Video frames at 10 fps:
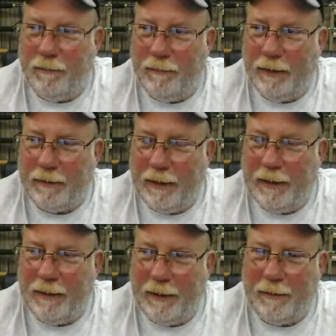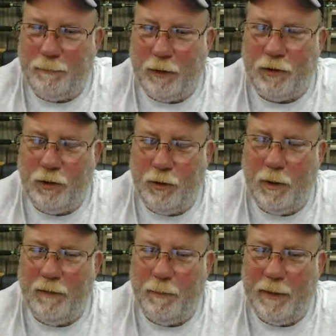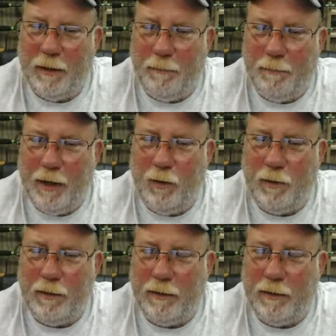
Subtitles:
they put two of them in the boat,